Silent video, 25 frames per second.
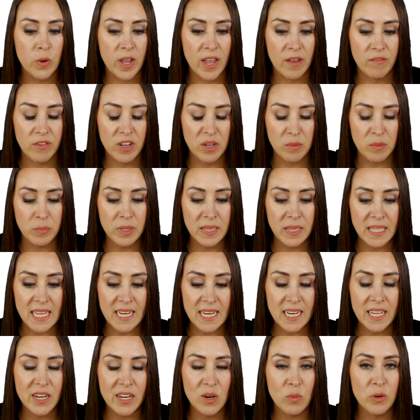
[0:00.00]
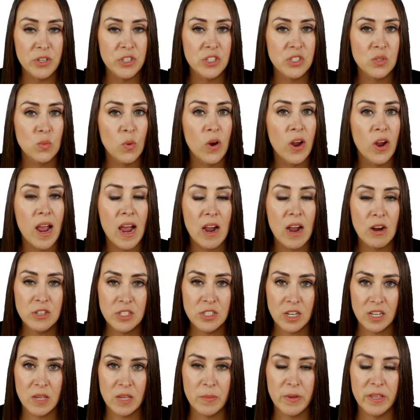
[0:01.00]
We have completed, which is where our
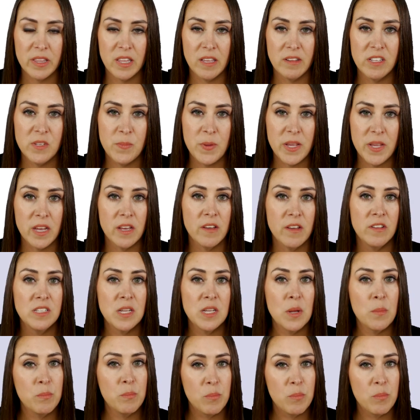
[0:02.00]
document lives because